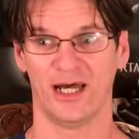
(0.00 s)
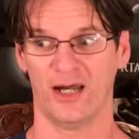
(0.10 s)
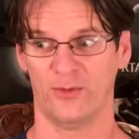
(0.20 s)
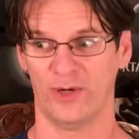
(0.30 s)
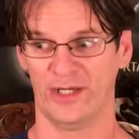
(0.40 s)

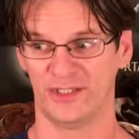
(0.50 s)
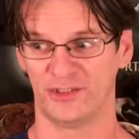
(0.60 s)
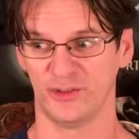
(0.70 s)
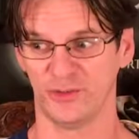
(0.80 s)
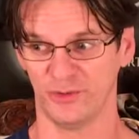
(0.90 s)
I wanted
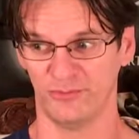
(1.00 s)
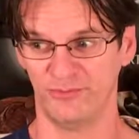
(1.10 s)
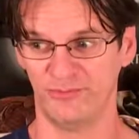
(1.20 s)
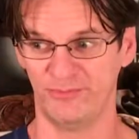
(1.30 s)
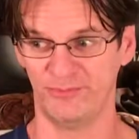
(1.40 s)
to
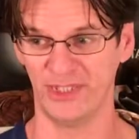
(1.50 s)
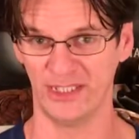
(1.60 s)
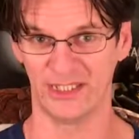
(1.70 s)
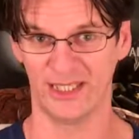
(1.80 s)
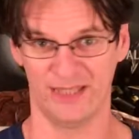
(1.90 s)

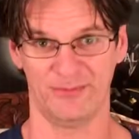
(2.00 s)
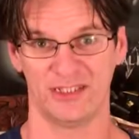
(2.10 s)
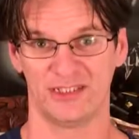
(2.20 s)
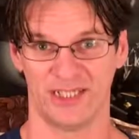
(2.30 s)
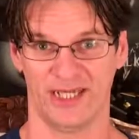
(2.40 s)
be a
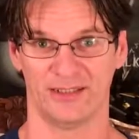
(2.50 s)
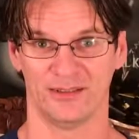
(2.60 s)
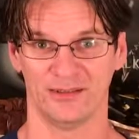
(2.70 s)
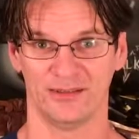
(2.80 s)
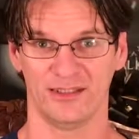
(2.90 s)
gaming
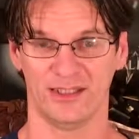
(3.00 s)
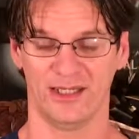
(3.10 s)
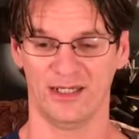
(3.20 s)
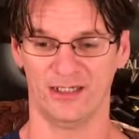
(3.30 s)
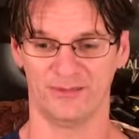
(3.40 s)
channel
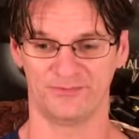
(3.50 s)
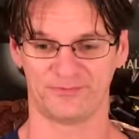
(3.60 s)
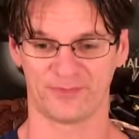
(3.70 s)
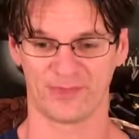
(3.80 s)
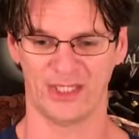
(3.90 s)
um,
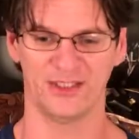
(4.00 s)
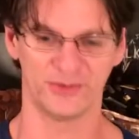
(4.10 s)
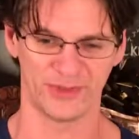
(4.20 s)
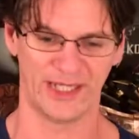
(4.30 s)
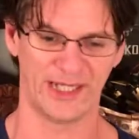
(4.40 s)
and
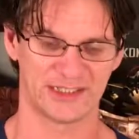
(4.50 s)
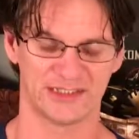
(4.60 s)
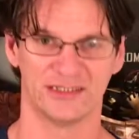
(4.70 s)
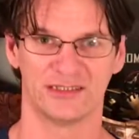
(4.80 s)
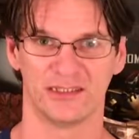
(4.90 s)
do
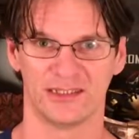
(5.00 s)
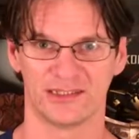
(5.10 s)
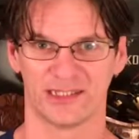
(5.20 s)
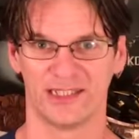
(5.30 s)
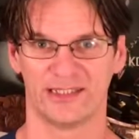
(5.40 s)
reactions and
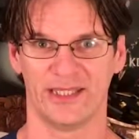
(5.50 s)
things like